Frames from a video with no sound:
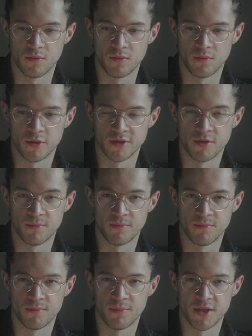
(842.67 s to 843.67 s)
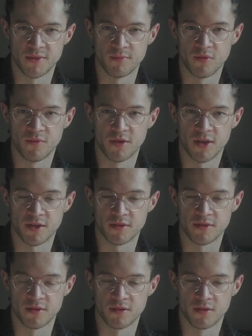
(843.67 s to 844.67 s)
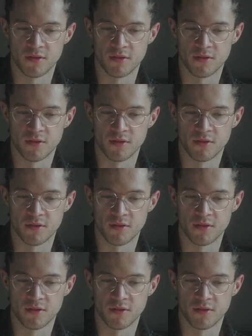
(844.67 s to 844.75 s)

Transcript: what's the best move next.